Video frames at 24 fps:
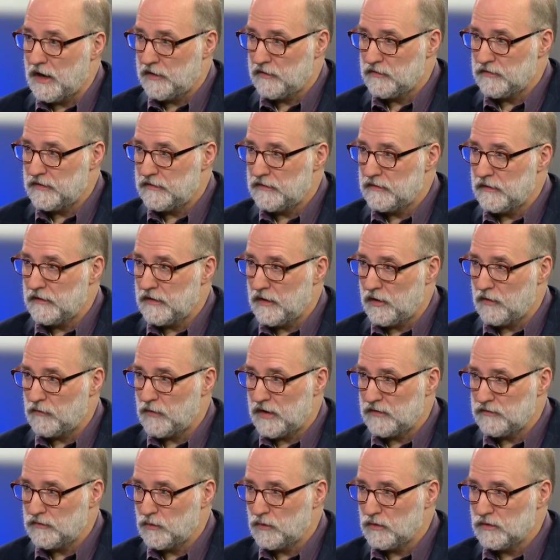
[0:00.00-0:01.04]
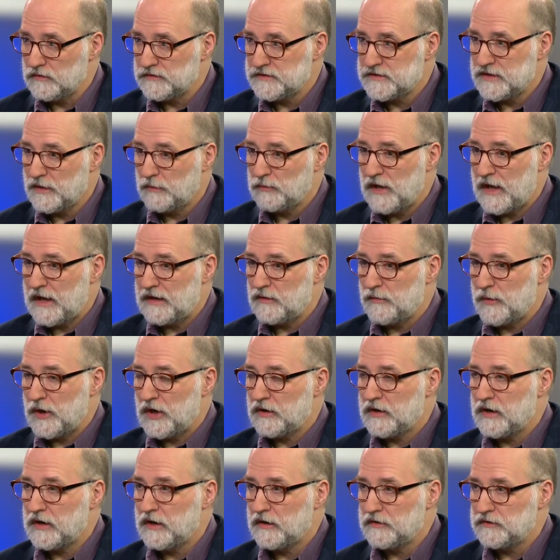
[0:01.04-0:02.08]
than they are around the world. Some Latin
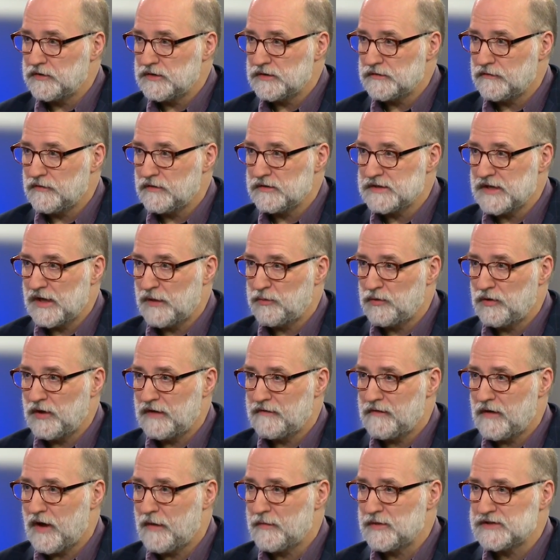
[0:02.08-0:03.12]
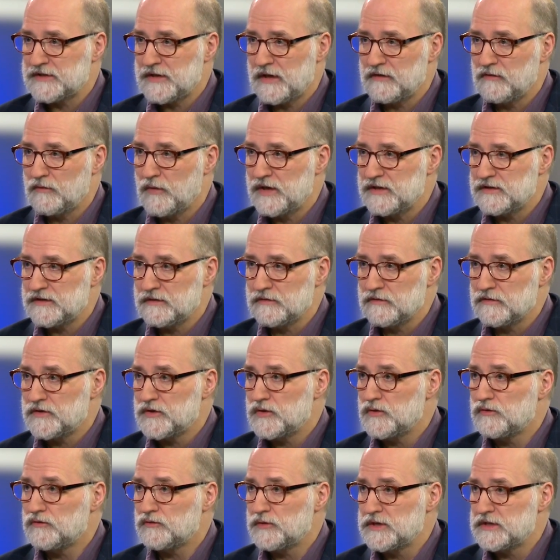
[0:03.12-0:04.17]
American countries, for example, have homicide rates that are
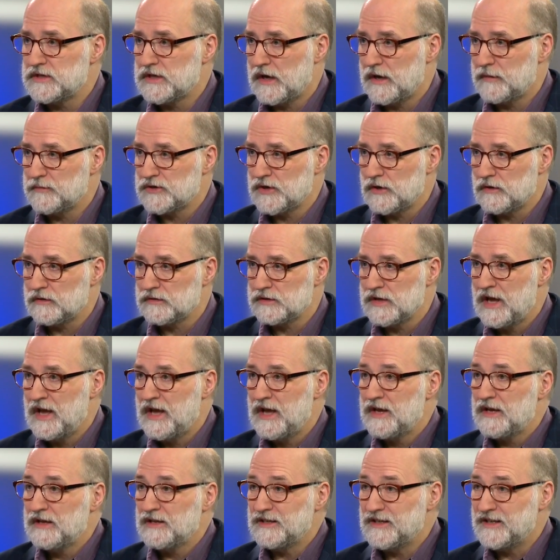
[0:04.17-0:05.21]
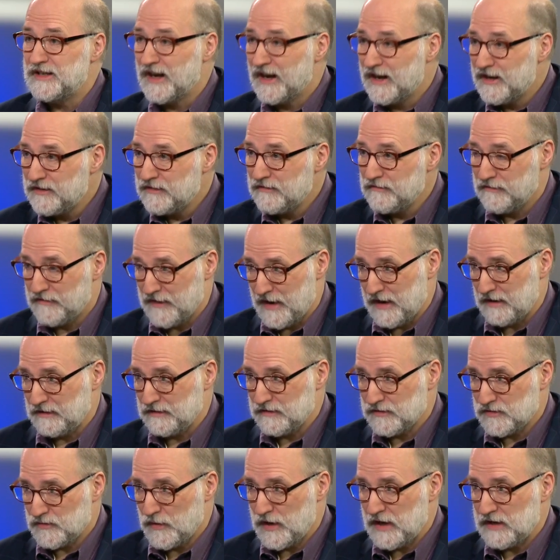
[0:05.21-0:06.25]
2-3 times ours. Gun
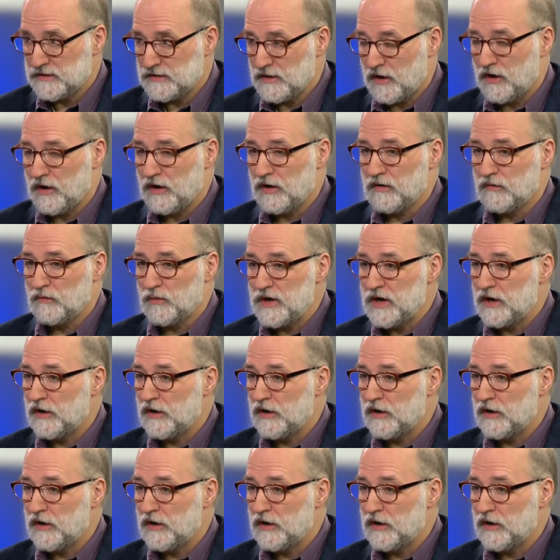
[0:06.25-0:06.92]
violence rates we are